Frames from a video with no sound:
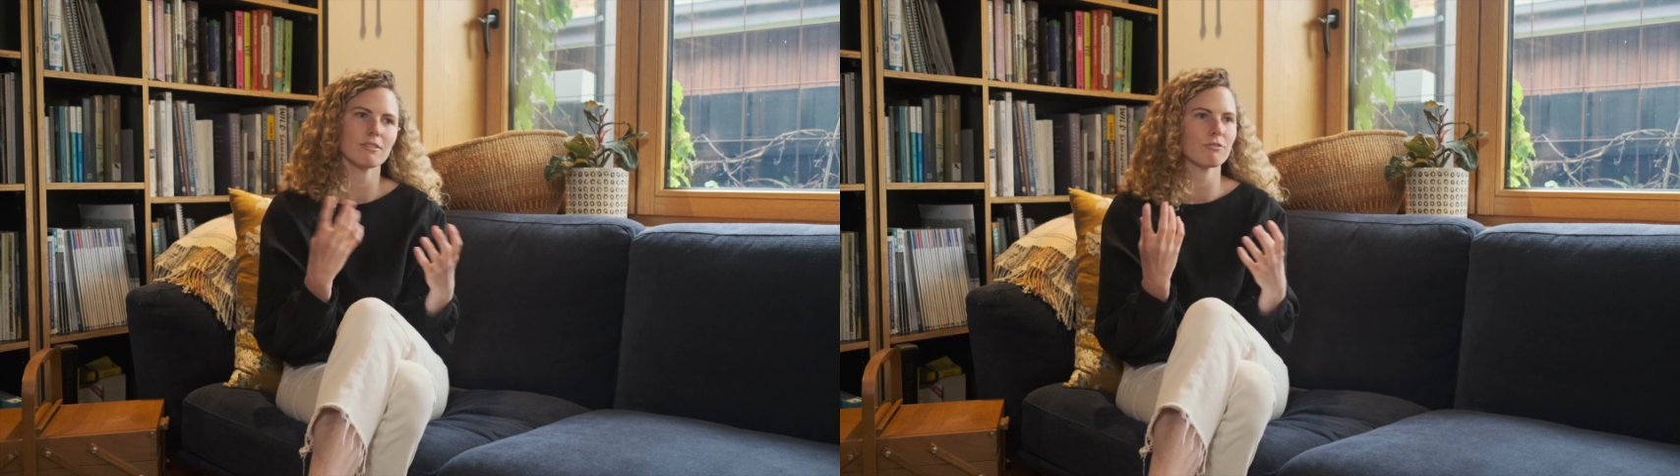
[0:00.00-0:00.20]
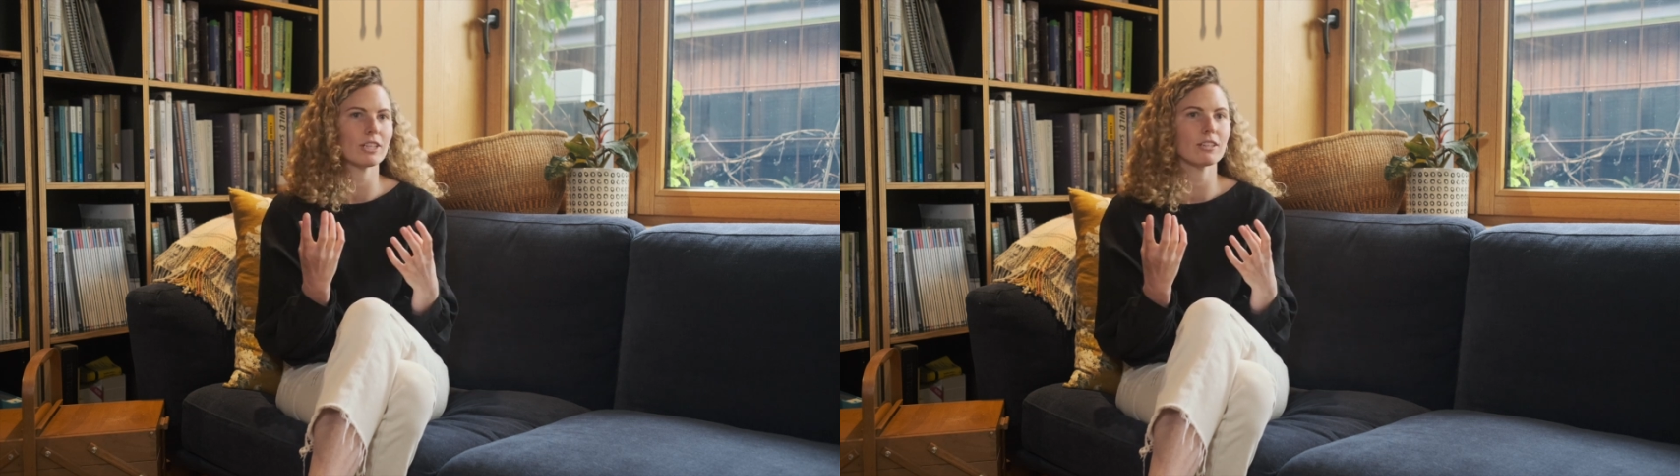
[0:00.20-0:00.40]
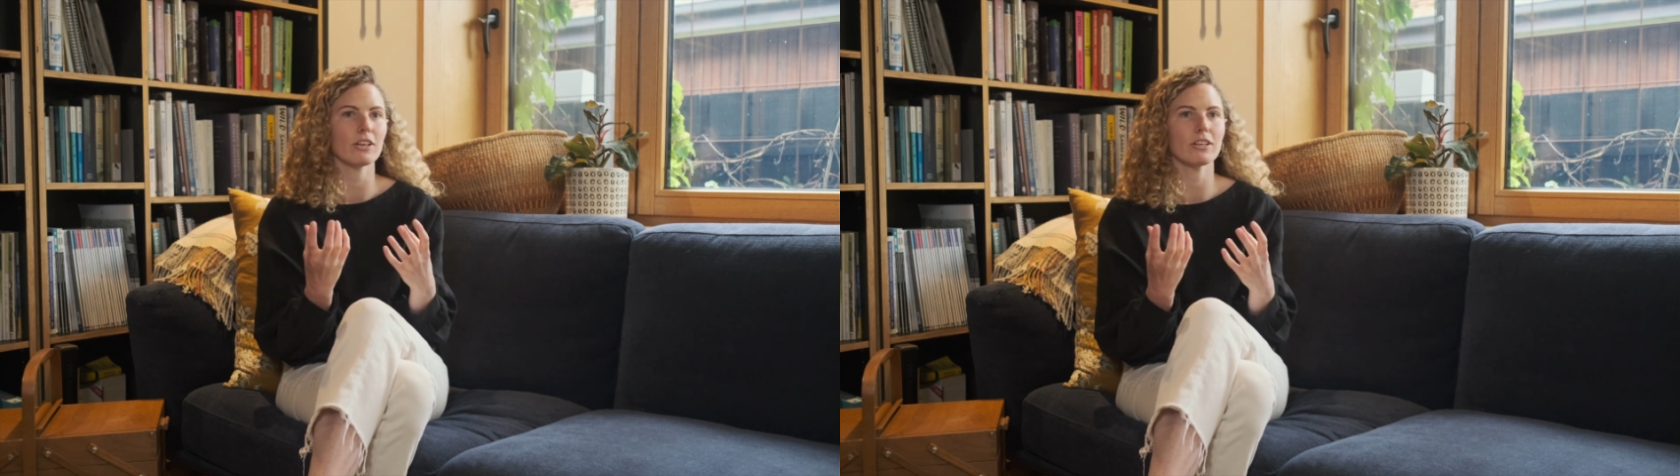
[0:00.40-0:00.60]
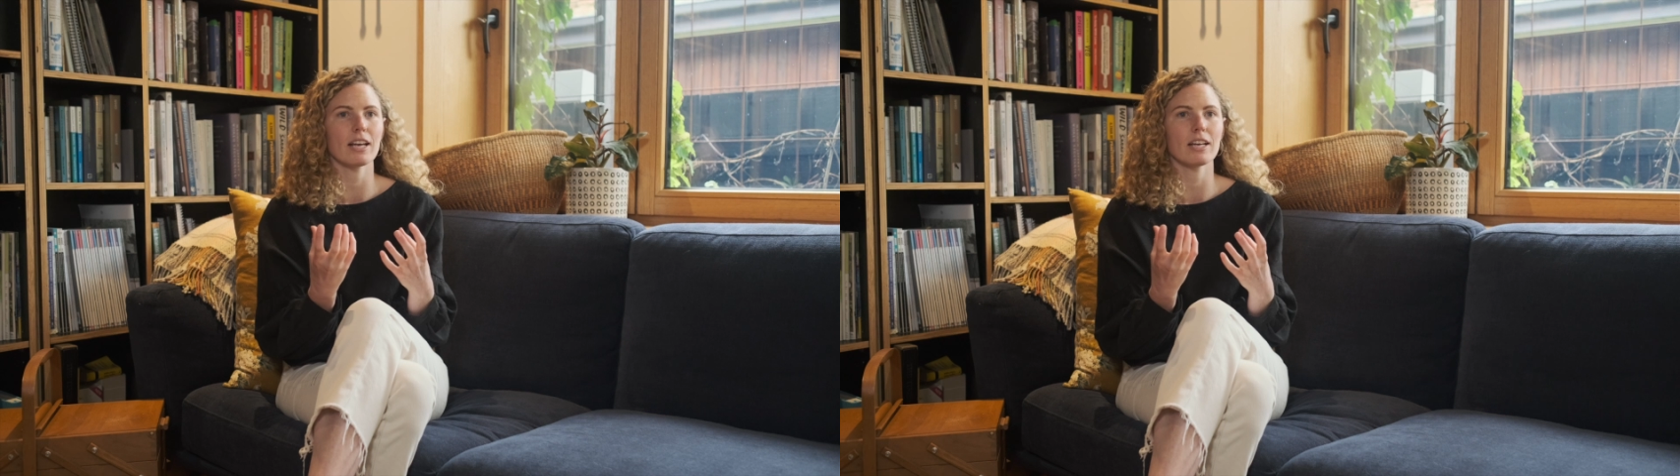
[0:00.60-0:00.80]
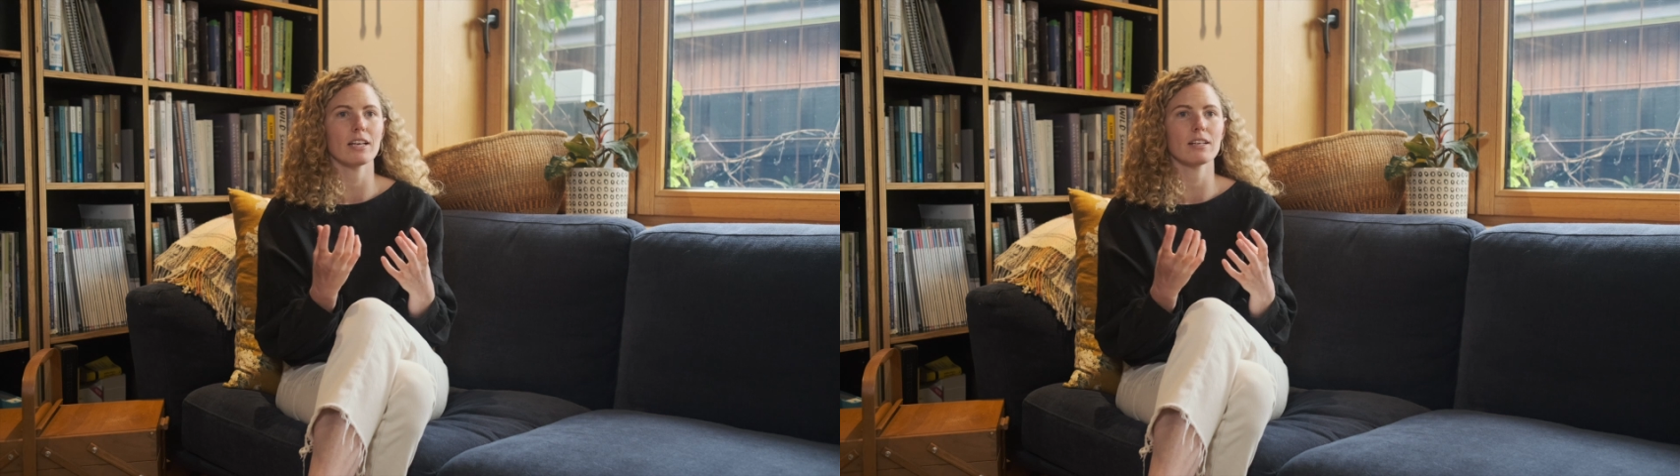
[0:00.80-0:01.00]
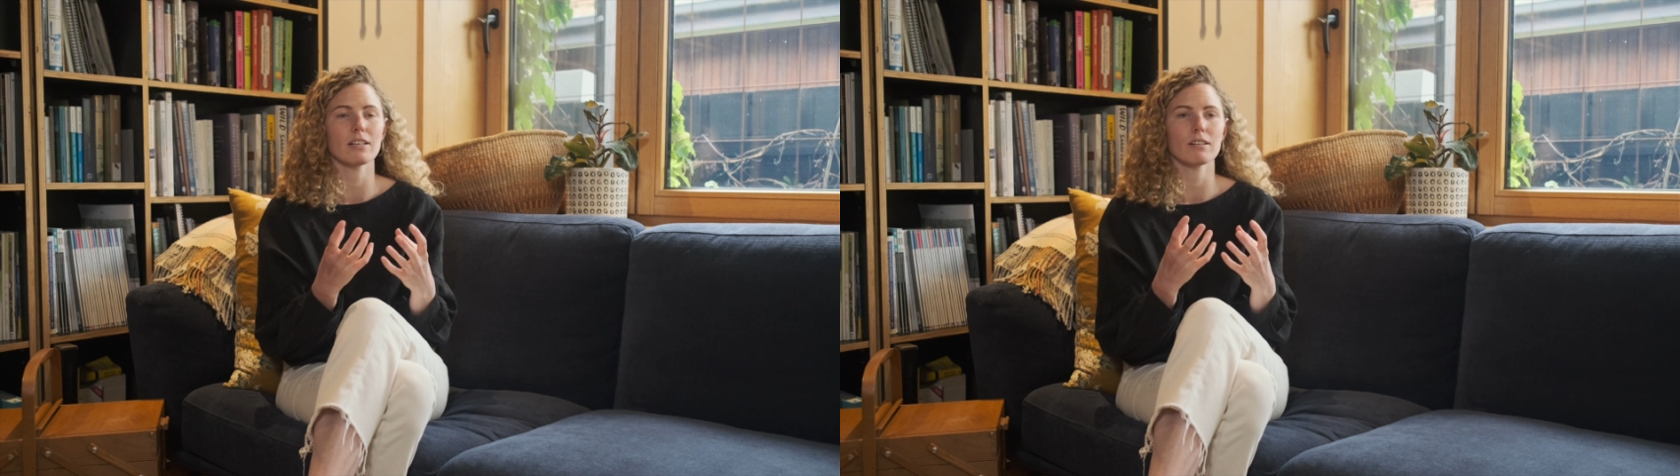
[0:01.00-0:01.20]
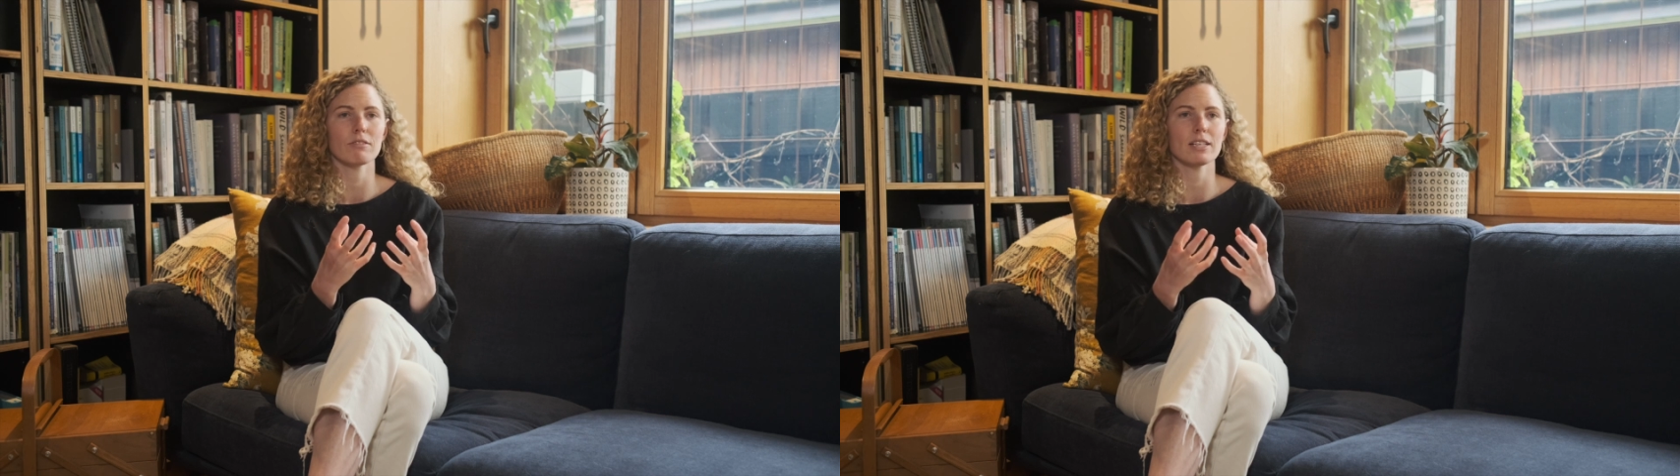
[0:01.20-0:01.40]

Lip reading: and relocated and